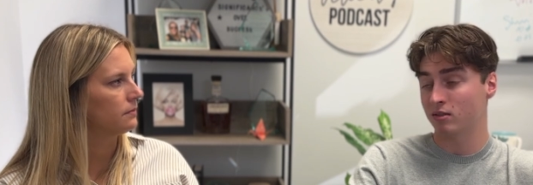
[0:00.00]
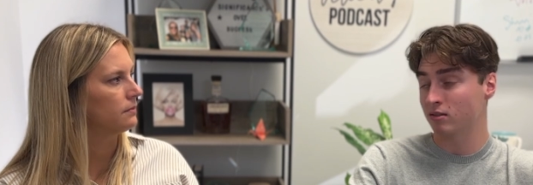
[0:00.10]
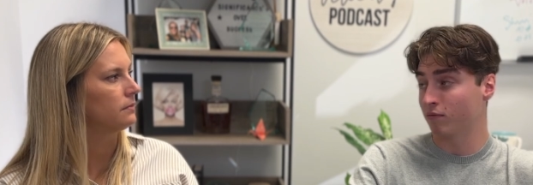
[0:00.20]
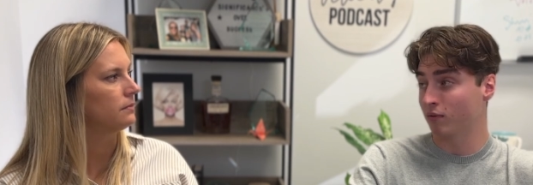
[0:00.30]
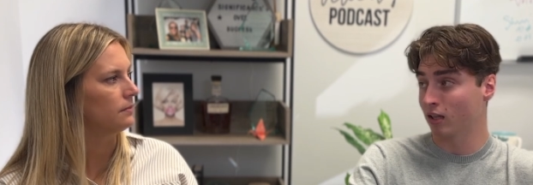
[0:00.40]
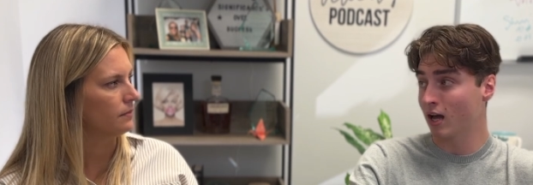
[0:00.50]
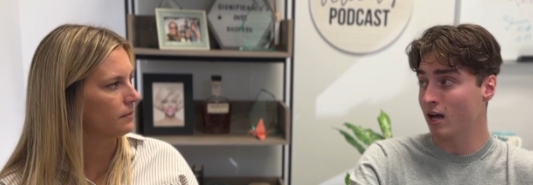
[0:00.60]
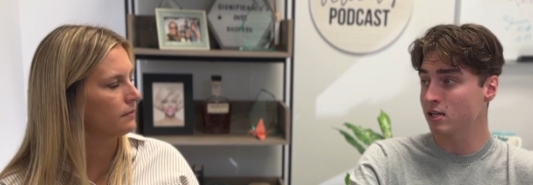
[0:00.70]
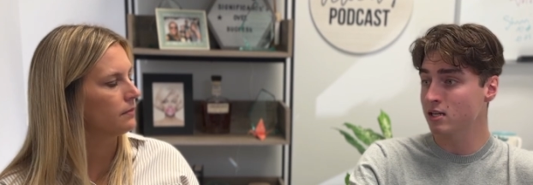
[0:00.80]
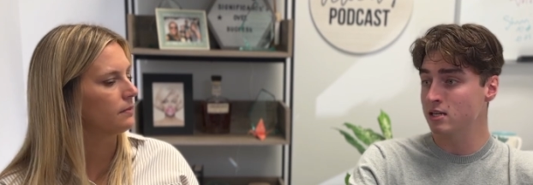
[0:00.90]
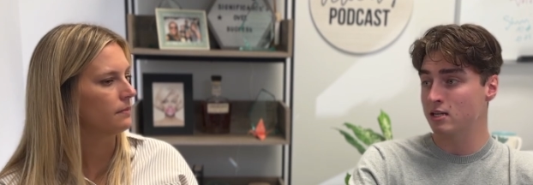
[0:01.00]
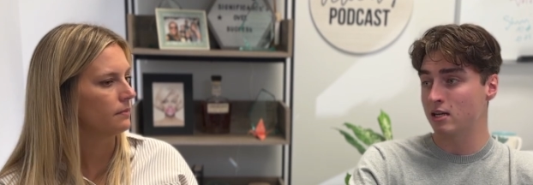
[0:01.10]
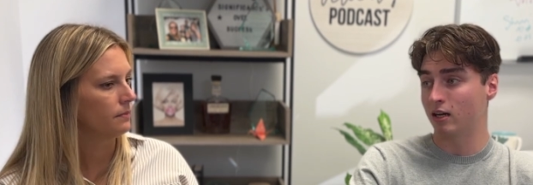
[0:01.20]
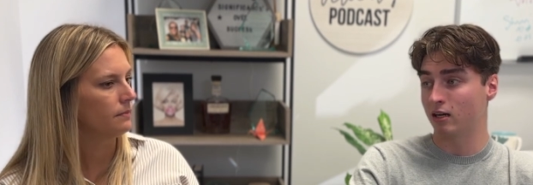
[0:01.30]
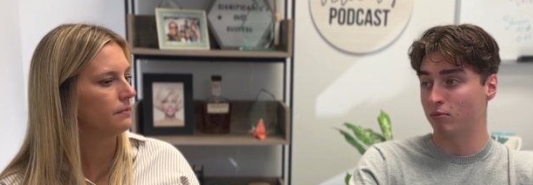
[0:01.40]
Speaker 1: and stuff like that.
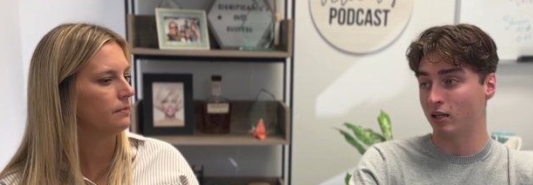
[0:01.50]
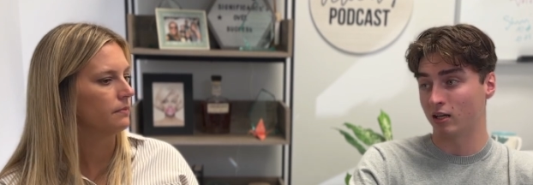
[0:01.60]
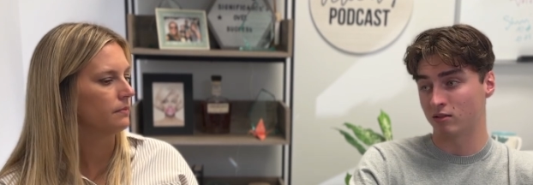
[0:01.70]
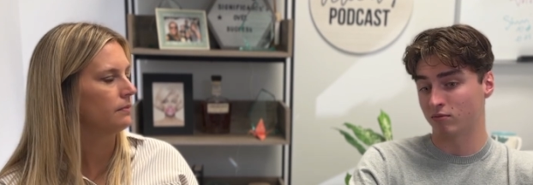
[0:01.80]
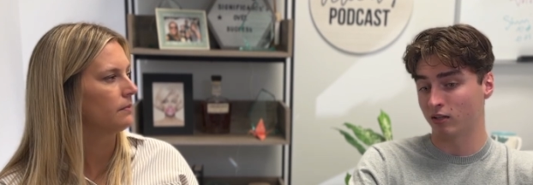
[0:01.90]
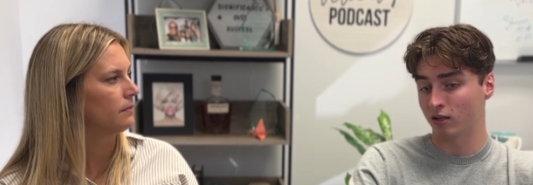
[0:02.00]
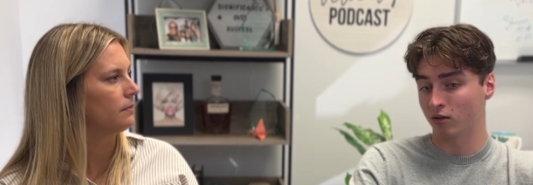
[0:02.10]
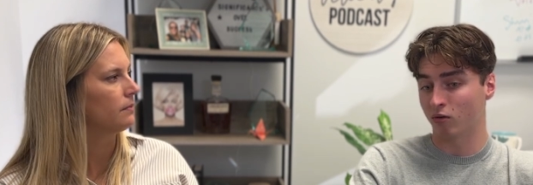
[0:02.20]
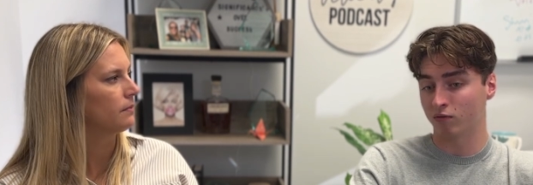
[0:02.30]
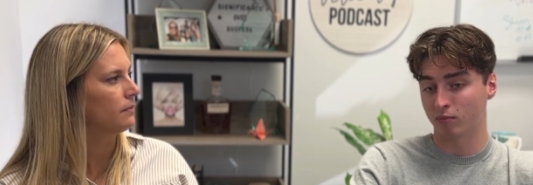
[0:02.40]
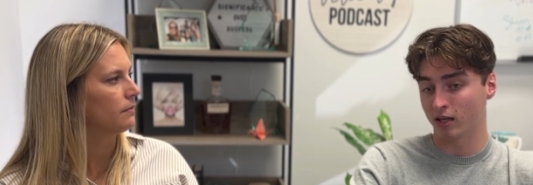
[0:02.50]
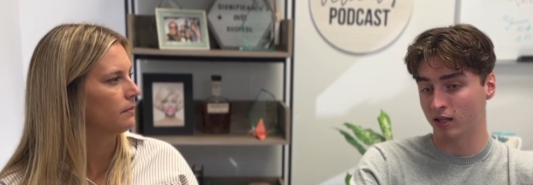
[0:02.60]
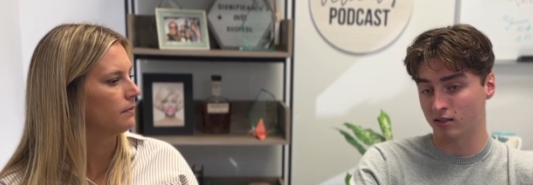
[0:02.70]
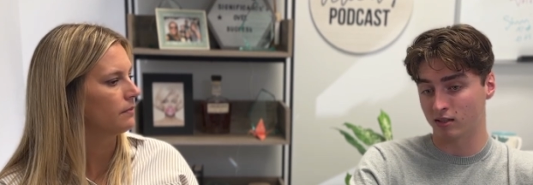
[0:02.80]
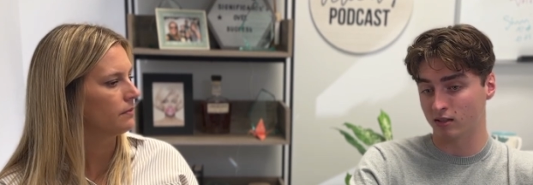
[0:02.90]
And that's really a goal for me,
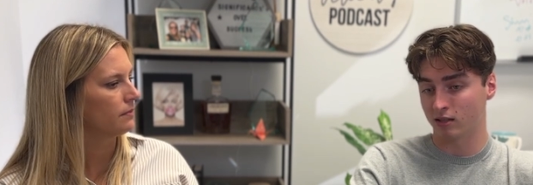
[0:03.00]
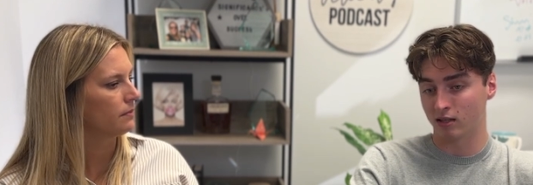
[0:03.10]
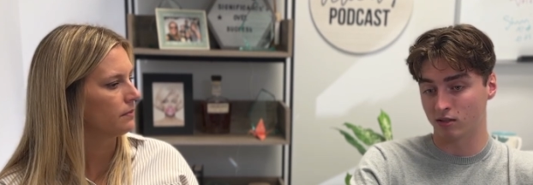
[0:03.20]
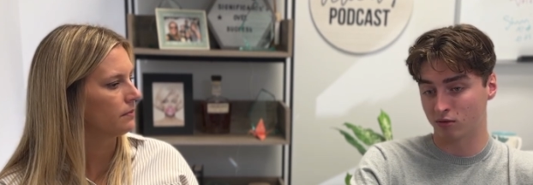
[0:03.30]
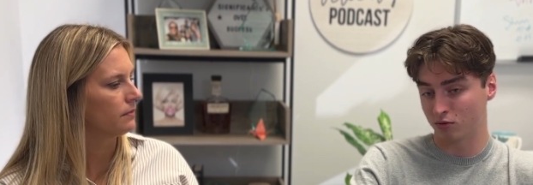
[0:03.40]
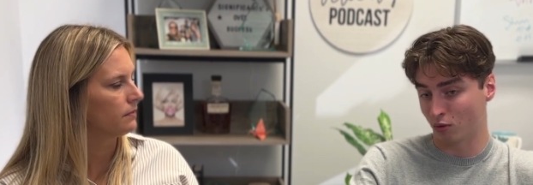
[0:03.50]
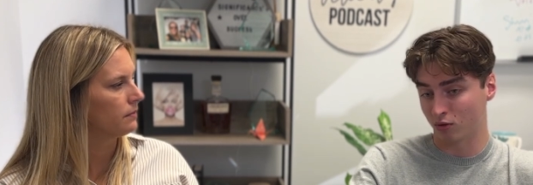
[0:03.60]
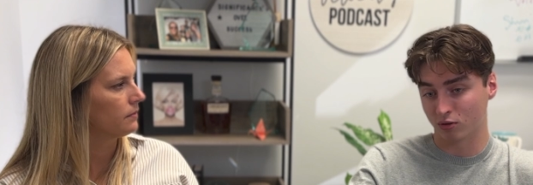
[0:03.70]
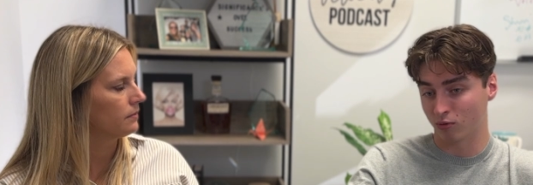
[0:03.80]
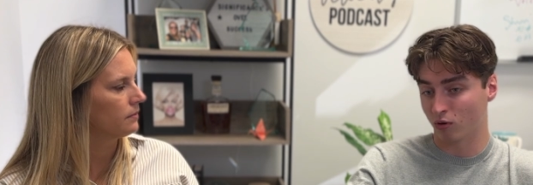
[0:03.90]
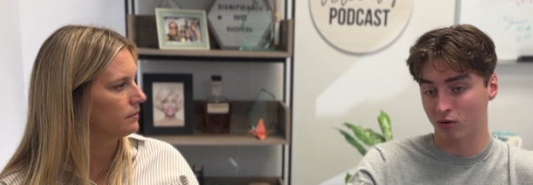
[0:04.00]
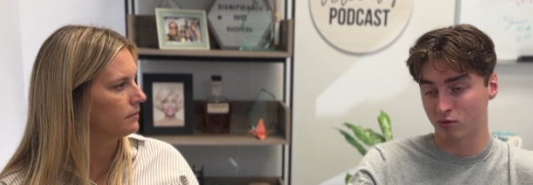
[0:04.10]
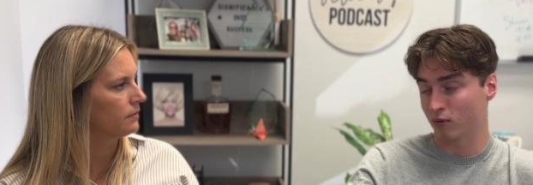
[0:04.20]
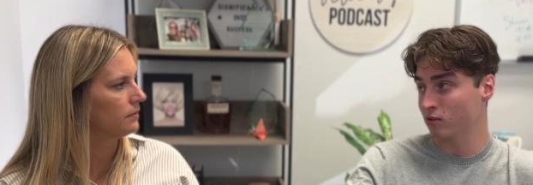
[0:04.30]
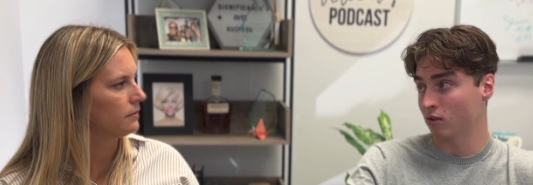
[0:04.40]
and that's a short-term goal
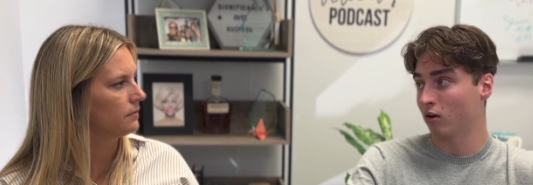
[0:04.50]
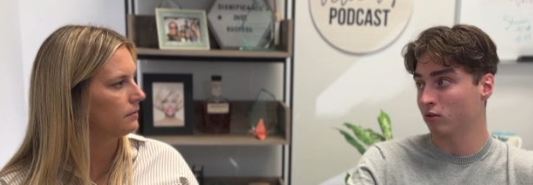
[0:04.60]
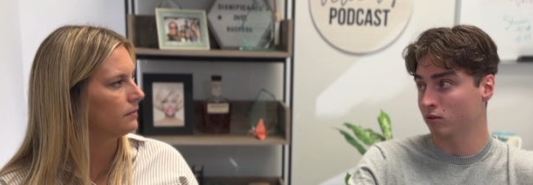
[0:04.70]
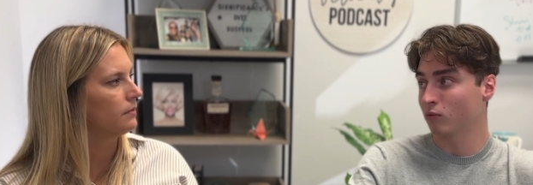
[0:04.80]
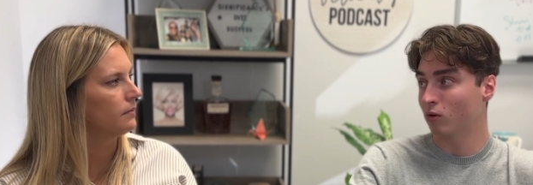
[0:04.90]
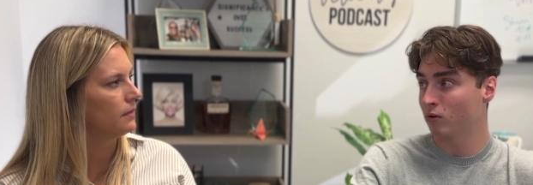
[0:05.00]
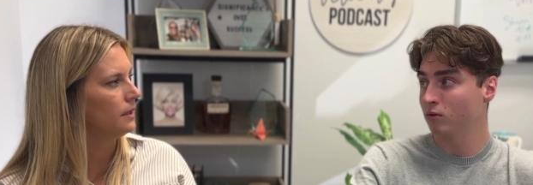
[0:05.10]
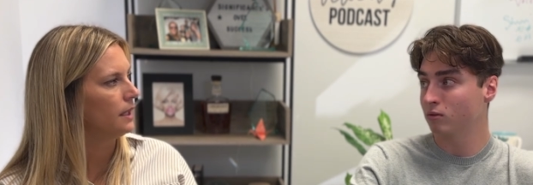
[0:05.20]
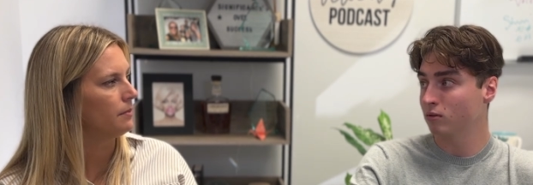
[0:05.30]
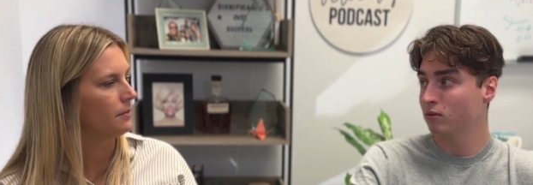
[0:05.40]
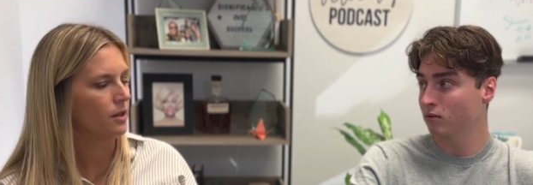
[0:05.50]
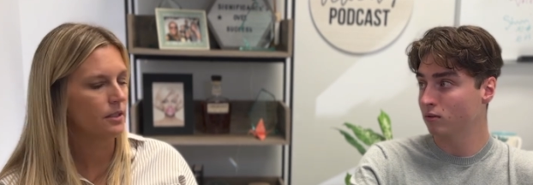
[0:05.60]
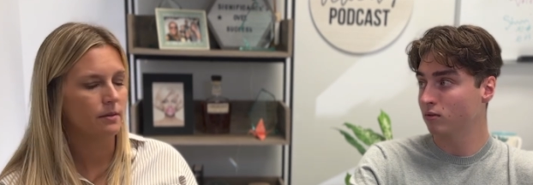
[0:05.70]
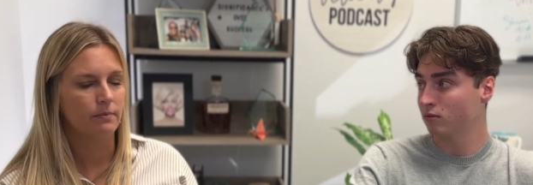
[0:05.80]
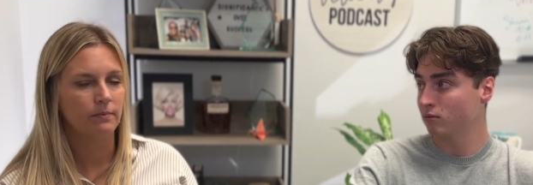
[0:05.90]
as well as a long-term goal. Yeah,
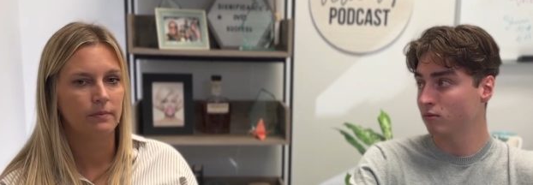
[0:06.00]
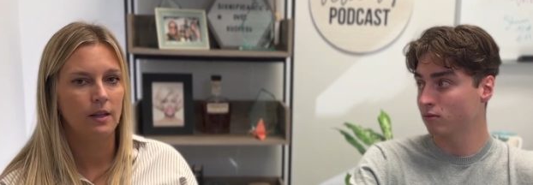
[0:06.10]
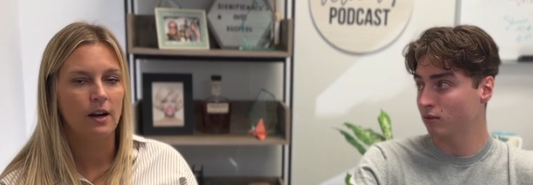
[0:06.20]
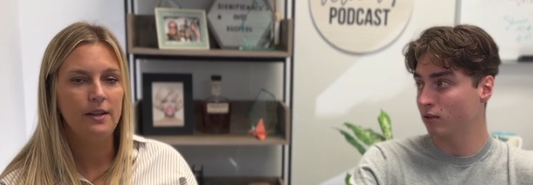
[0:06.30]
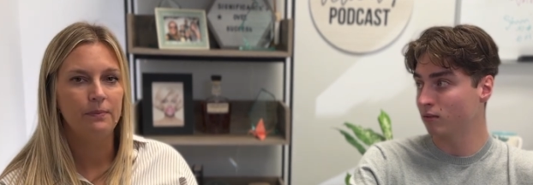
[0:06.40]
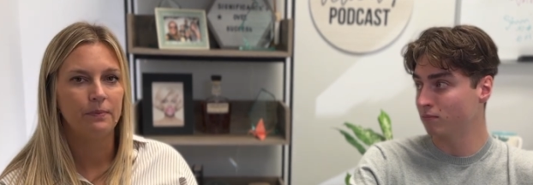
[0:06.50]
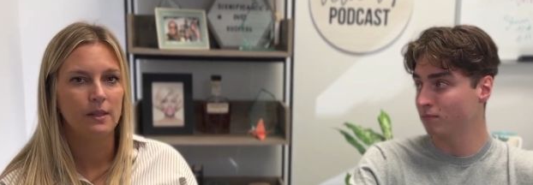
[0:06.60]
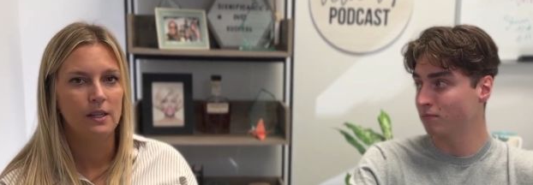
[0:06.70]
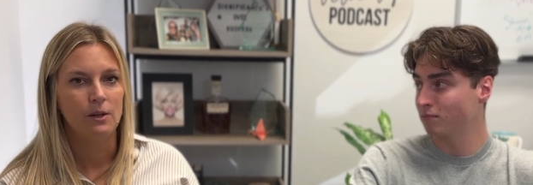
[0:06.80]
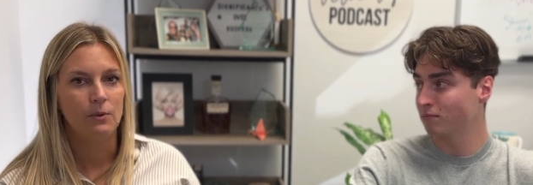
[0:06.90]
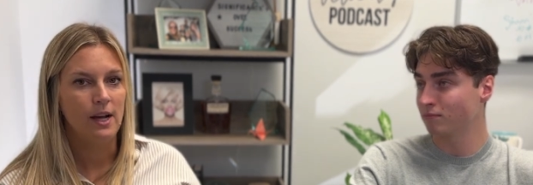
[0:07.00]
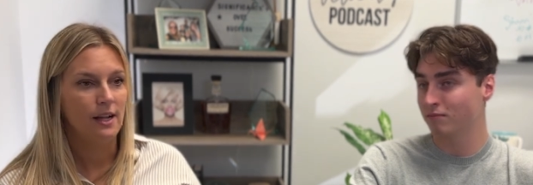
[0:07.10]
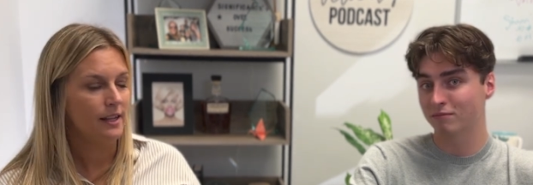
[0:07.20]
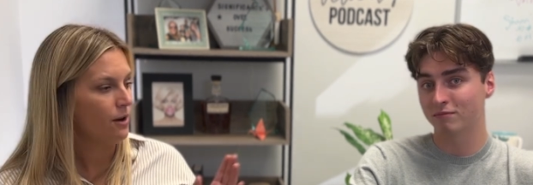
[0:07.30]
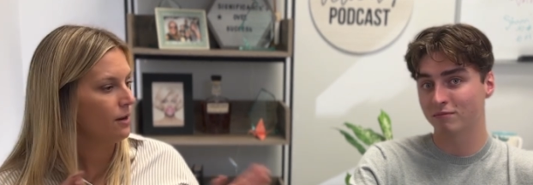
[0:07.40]
awesome. All right.
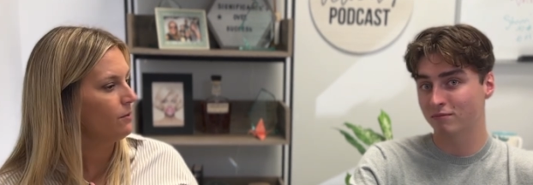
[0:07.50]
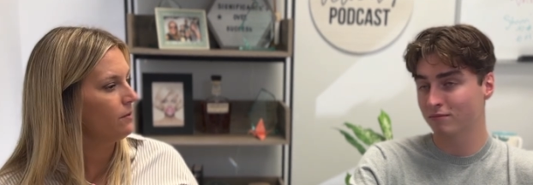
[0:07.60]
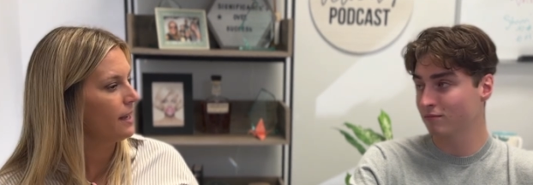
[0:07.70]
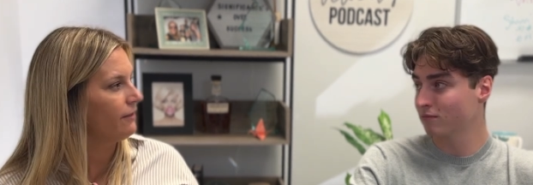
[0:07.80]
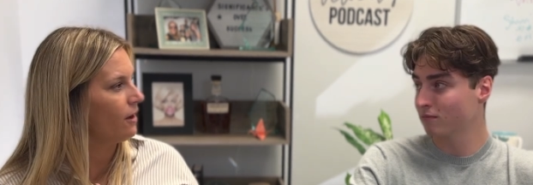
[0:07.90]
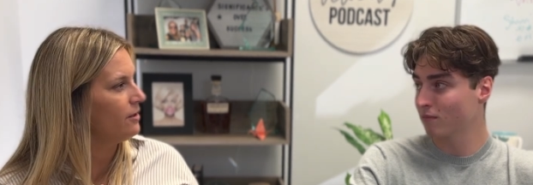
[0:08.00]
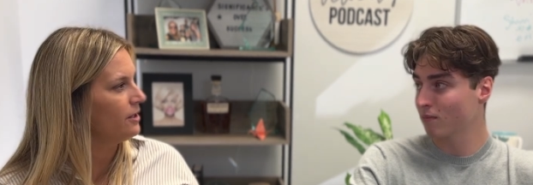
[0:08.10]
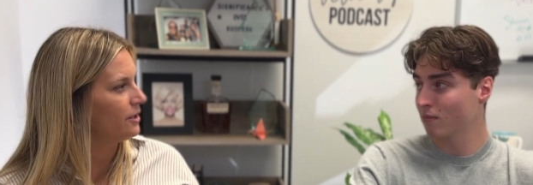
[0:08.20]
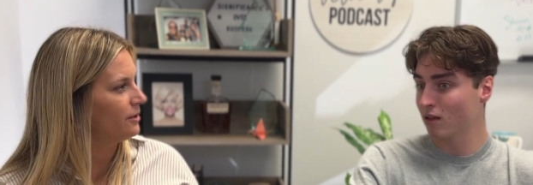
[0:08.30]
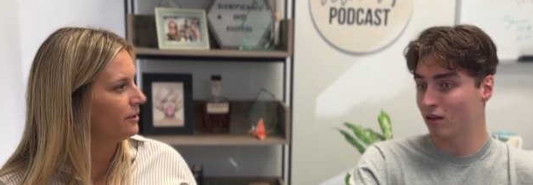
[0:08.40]
Well, how can they follow you?